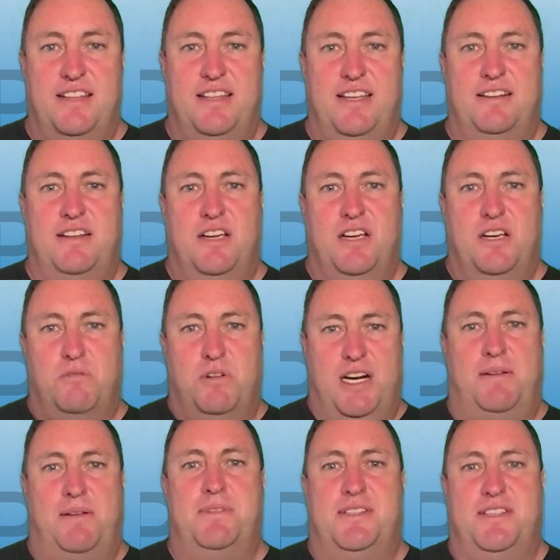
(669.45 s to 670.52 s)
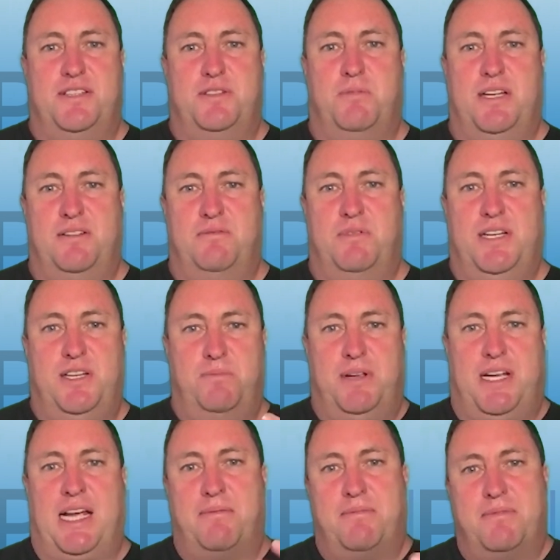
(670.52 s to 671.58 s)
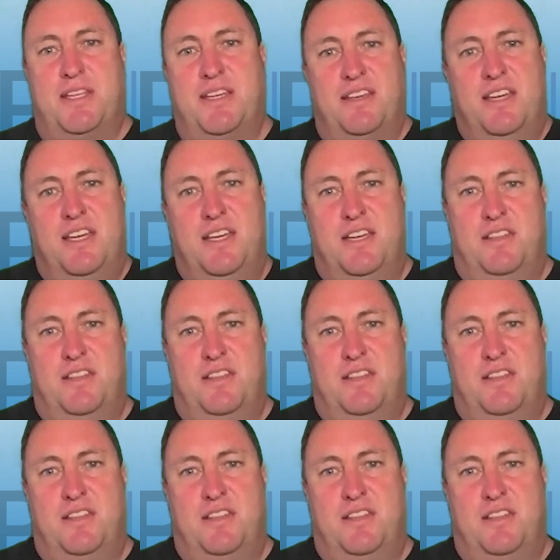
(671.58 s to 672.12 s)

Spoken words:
And then what happens is when you pick up the